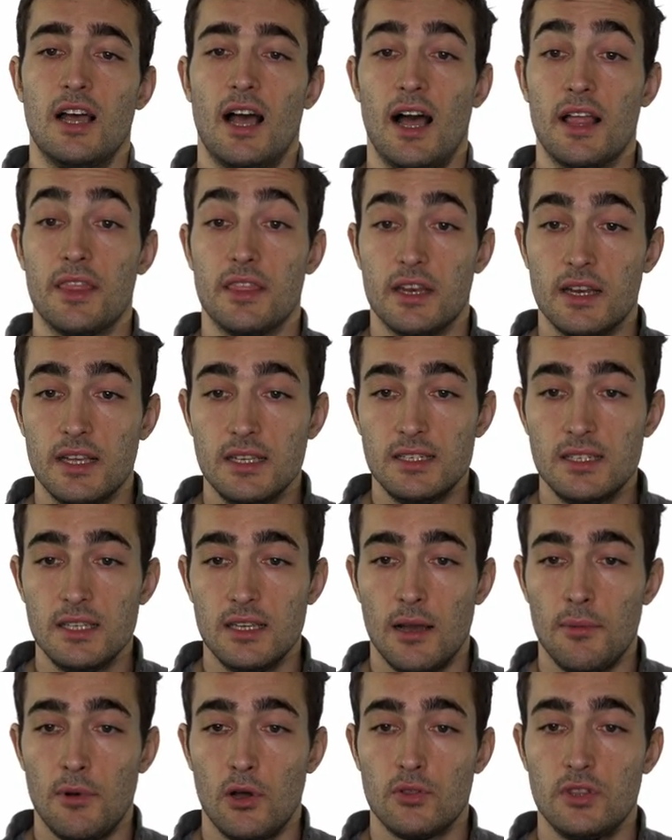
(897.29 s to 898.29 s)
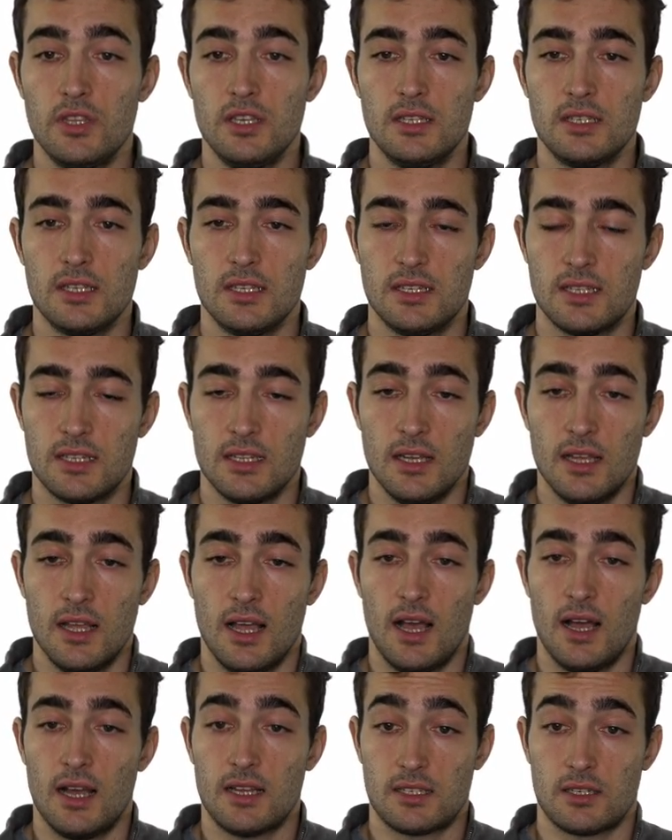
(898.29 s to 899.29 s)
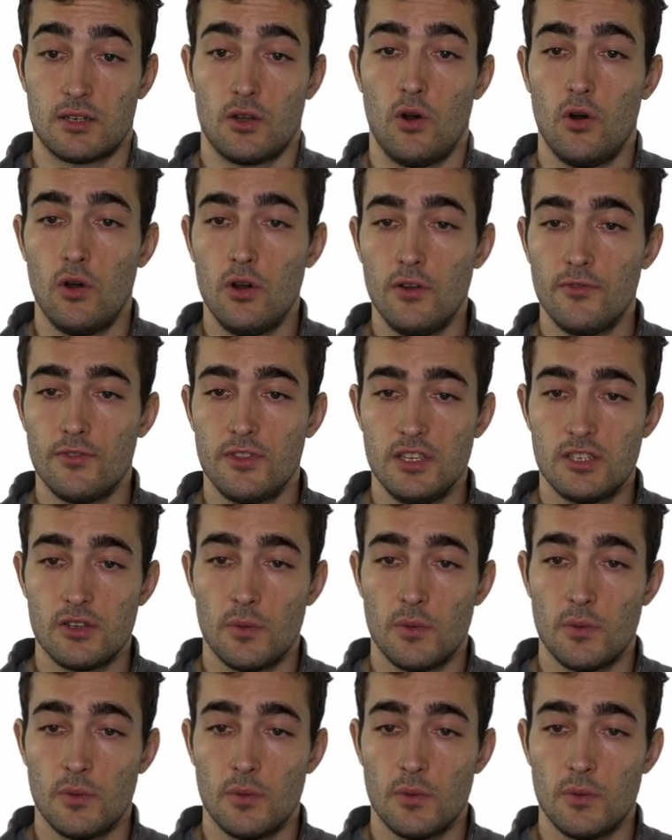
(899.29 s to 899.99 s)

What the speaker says: And the nice thing about this is, as all of these